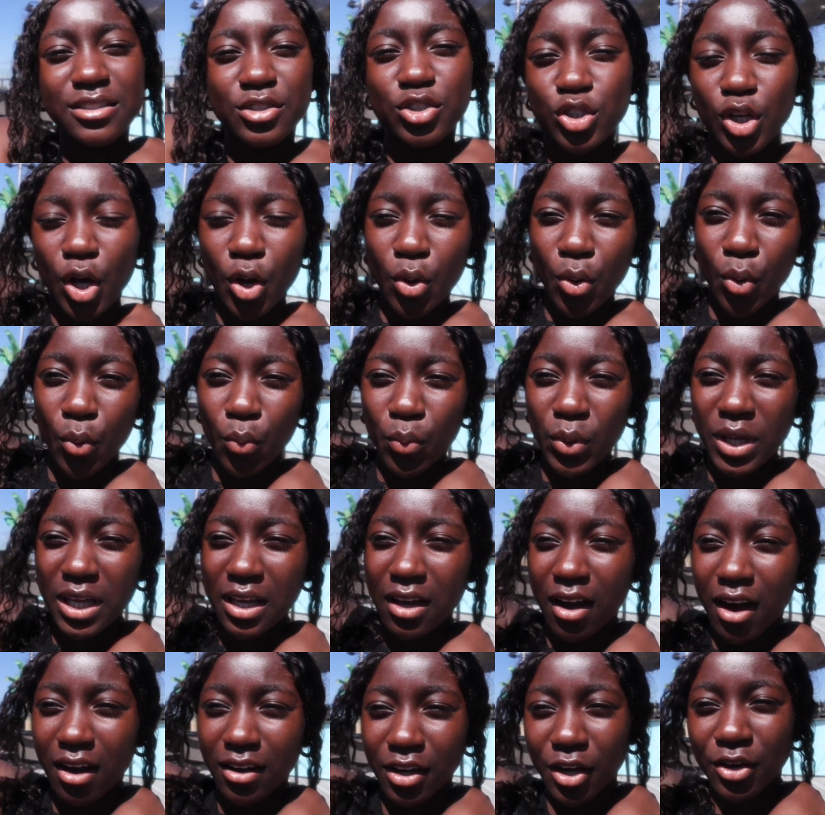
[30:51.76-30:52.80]
so we
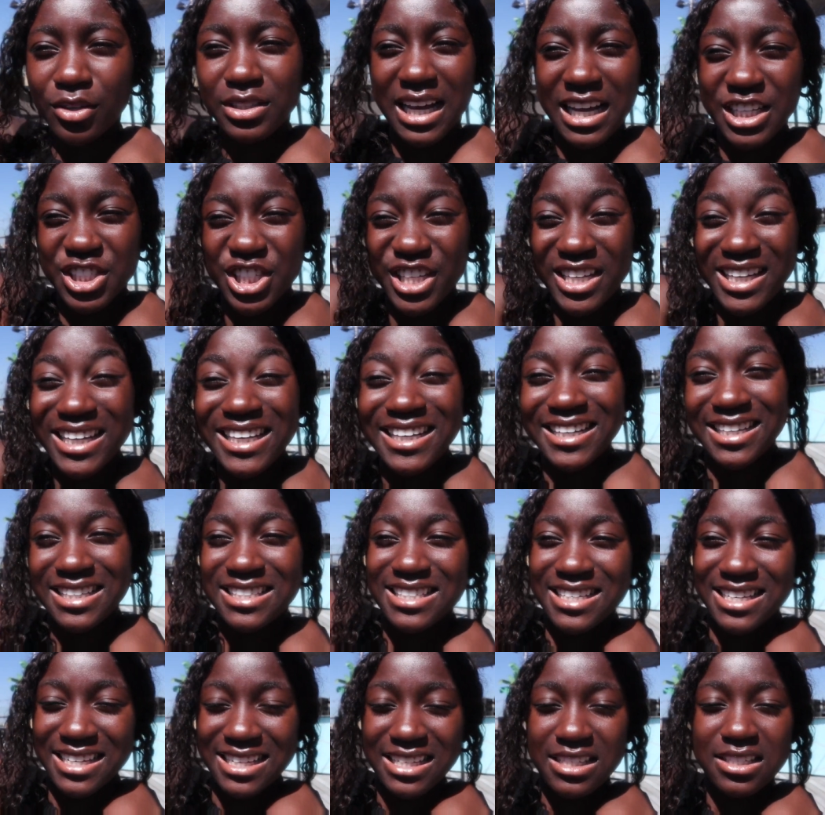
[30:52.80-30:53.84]
are going to actually eat
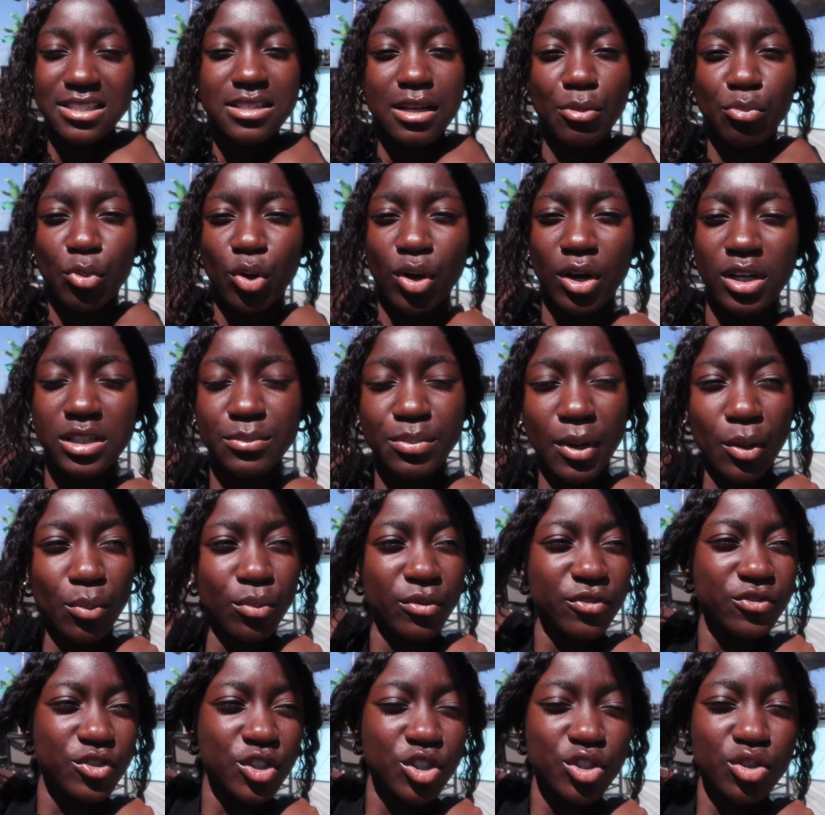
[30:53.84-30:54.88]
somewhere else, but
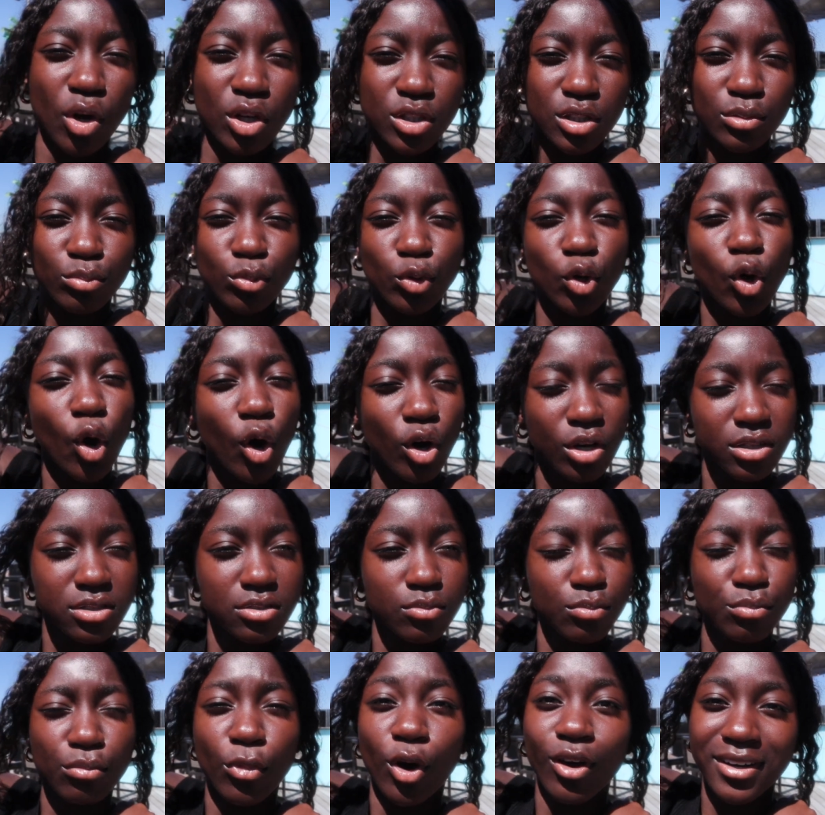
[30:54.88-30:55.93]
we've just got some
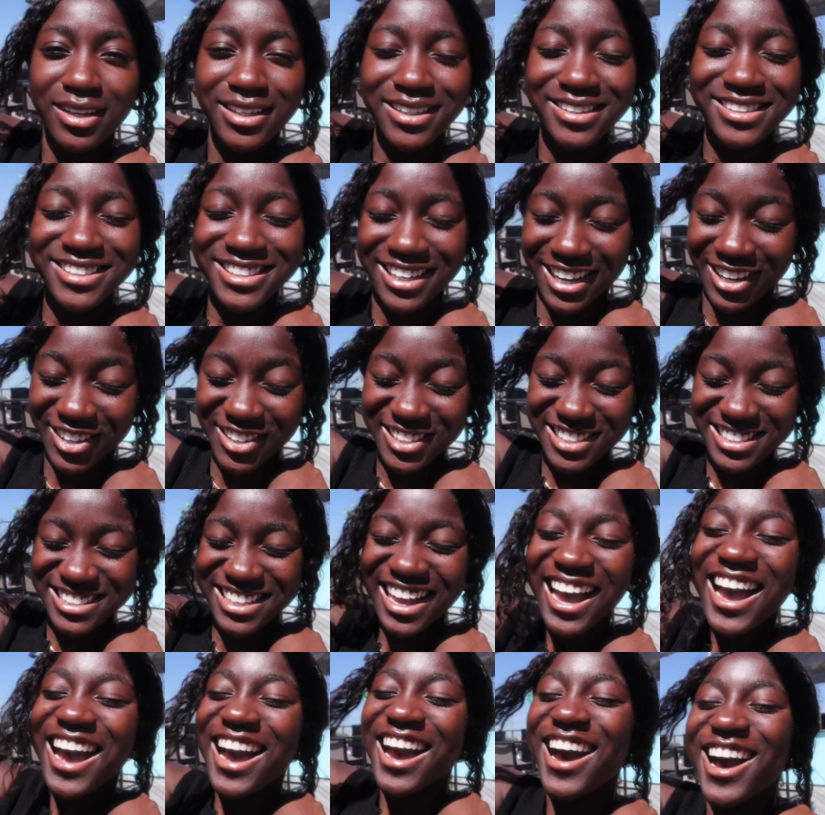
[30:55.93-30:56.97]
cocktails.
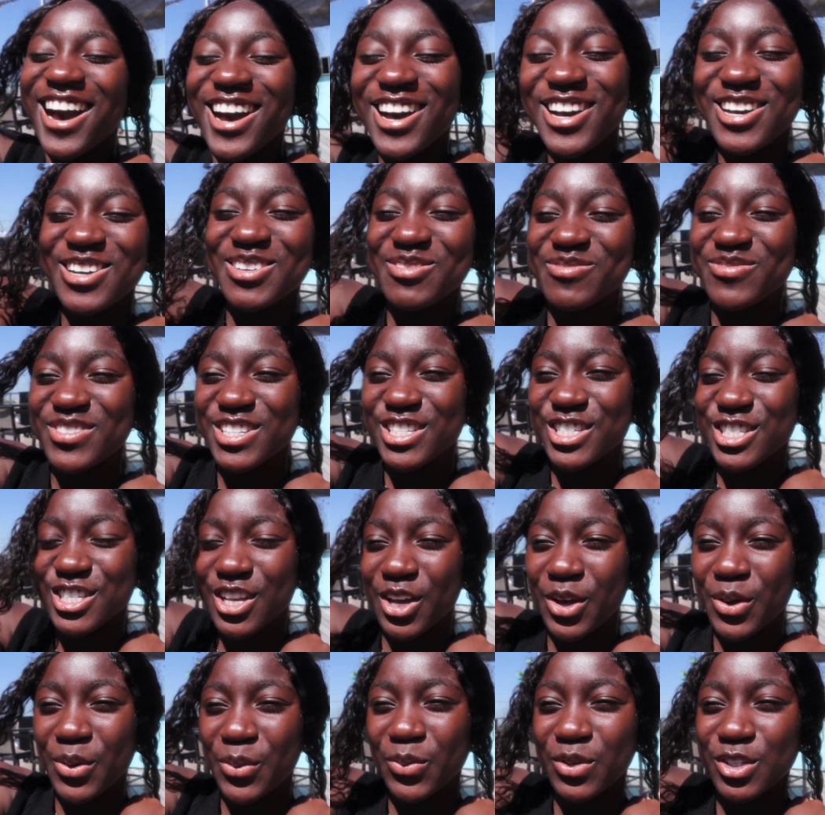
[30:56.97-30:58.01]
So
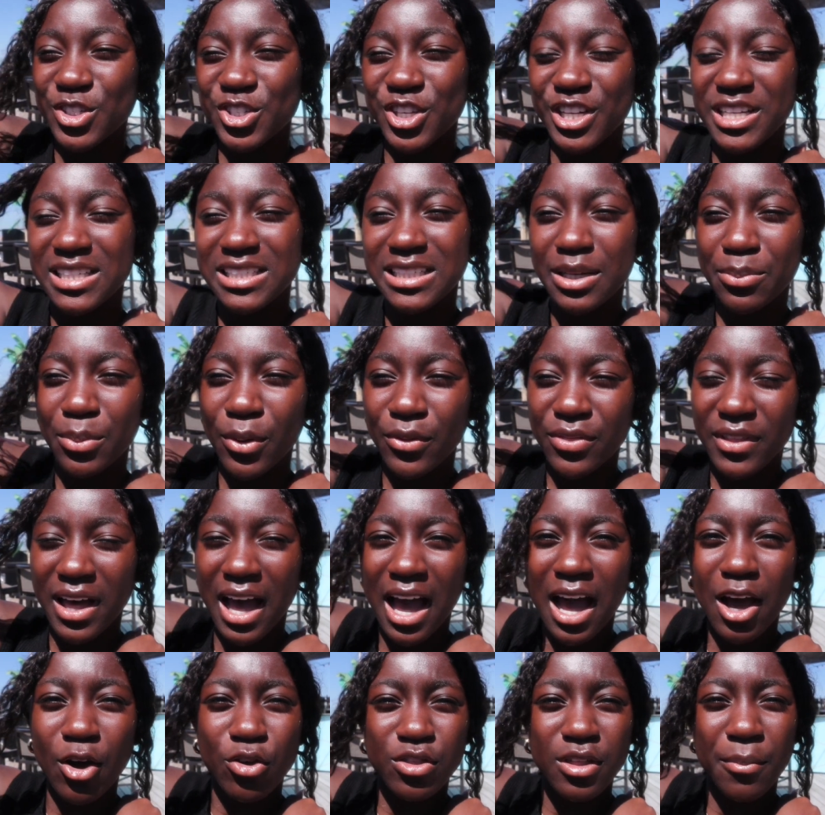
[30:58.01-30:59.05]
just gonna sip on that.
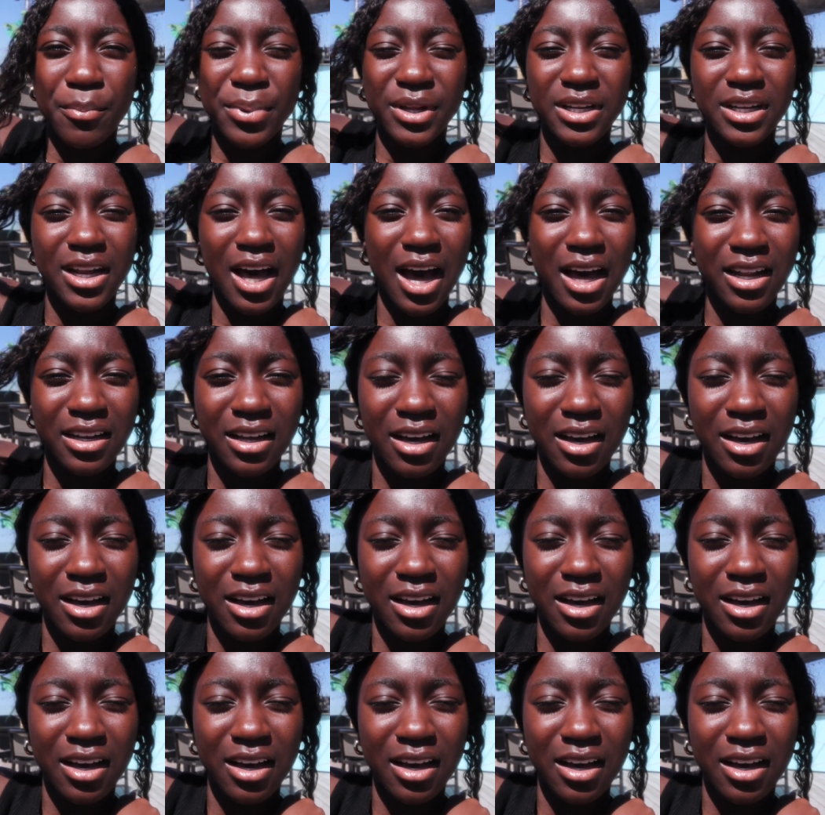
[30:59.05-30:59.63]
I've got the banana, I